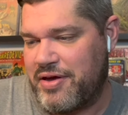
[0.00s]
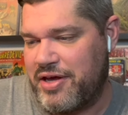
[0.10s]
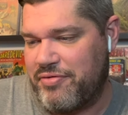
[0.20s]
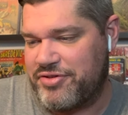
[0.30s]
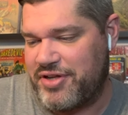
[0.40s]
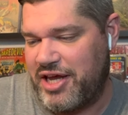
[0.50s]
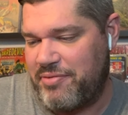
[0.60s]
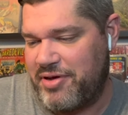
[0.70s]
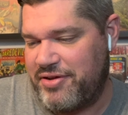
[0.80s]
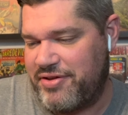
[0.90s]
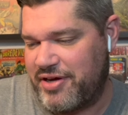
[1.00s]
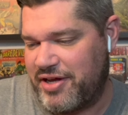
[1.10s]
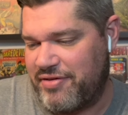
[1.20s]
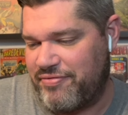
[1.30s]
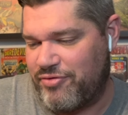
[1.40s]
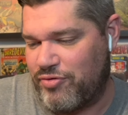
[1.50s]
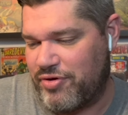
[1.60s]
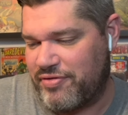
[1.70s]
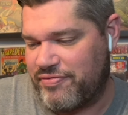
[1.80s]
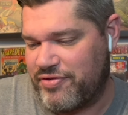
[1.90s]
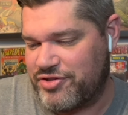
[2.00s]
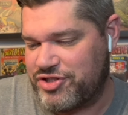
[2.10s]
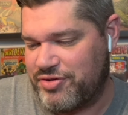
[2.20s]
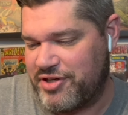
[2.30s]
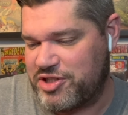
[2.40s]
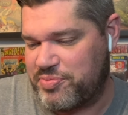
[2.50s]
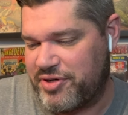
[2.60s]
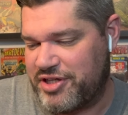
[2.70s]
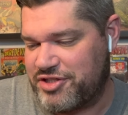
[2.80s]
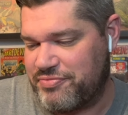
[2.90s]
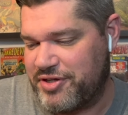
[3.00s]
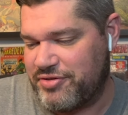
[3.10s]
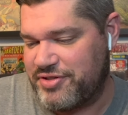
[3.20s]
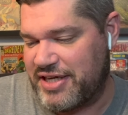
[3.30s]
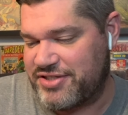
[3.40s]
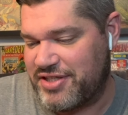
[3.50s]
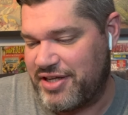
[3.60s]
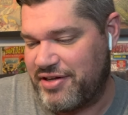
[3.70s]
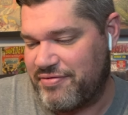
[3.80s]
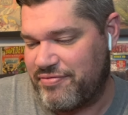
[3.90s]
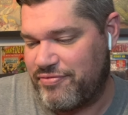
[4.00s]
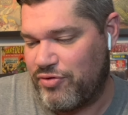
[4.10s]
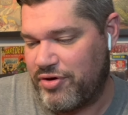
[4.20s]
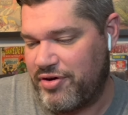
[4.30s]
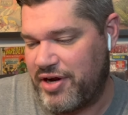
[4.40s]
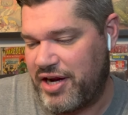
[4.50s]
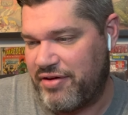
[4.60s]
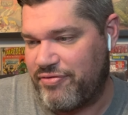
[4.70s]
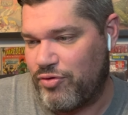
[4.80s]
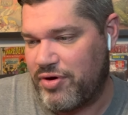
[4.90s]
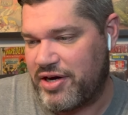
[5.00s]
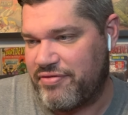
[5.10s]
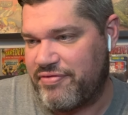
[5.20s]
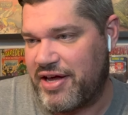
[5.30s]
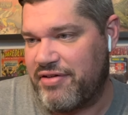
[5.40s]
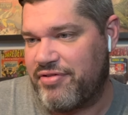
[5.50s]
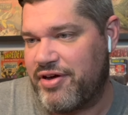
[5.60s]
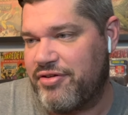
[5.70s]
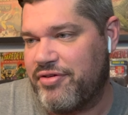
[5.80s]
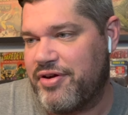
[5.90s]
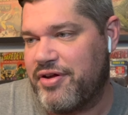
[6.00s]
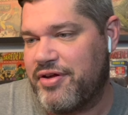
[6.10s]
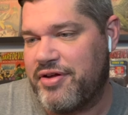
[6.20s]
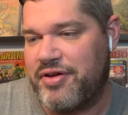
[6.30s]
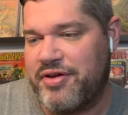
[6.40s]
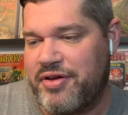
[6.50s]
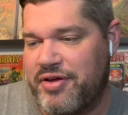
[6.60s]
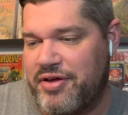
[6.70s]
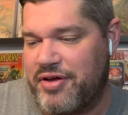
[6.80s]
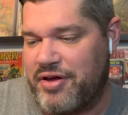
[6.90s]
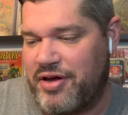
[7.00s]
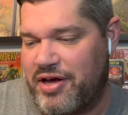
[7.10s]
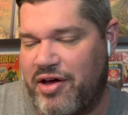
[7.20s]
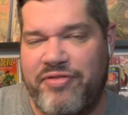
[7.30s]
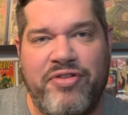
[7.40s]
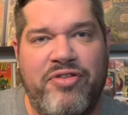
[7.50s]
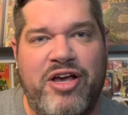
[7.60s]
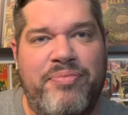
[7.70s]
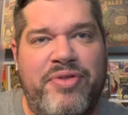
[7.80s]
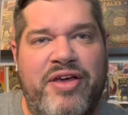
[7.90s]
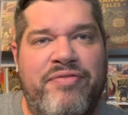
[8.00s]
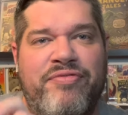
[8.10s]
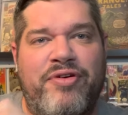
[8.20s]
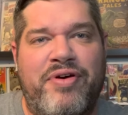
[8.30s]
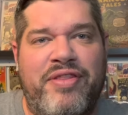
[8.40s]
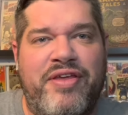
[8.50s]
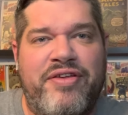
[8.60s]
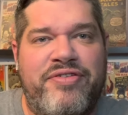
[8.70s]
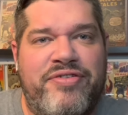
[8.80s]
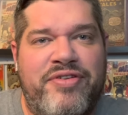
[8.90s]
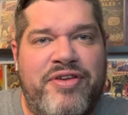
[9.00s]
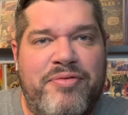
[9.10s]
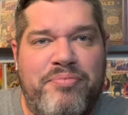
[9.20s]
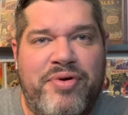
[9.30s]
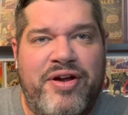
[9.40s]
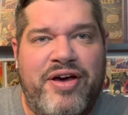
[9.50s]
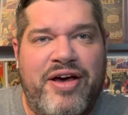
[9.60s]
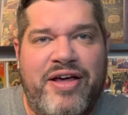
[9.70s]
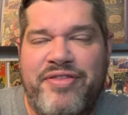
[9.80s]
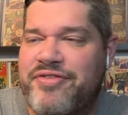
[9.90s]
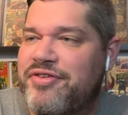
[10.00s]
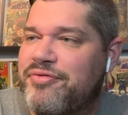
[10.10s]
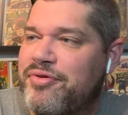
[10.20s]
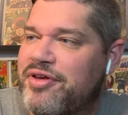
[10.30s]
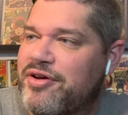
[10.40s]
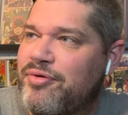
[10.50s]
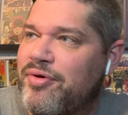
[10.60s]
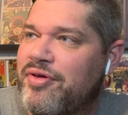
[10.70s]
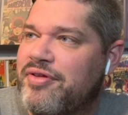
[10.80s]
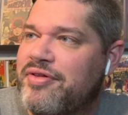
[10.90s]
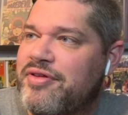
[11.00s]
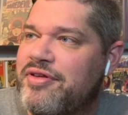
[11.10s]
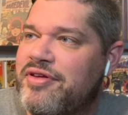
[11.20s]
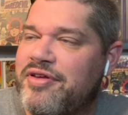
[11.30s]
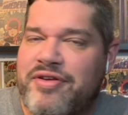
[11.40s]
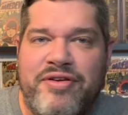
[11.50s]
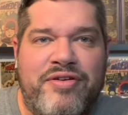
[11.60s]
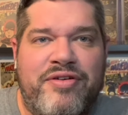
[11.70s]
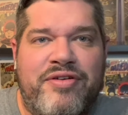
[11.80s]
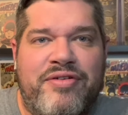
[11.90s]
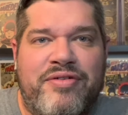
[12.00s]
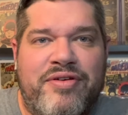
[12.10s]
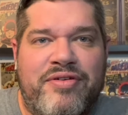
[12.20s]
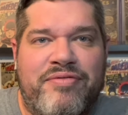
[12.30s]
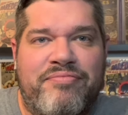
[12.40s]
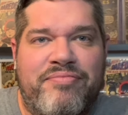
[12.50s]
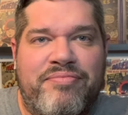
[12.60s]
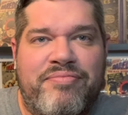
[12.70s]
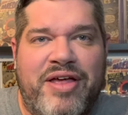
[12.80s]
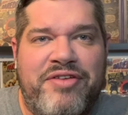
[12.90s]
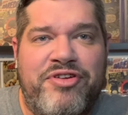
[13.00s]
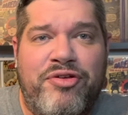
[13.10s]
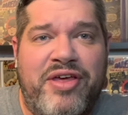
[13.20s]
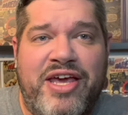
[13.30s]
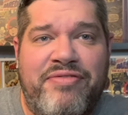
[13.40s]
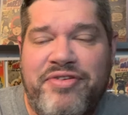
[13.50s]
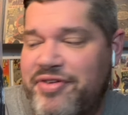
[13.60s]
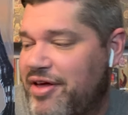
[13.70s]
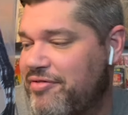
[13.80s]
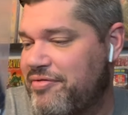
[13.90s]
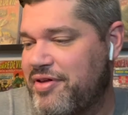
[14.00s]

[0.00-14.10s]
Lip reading: It was an Ant-Man ticket for first showing experience, Regal Destiny, 484 out of 500. I'll have to look up the info on this, but this is really cool. I didn't even know they gave these out.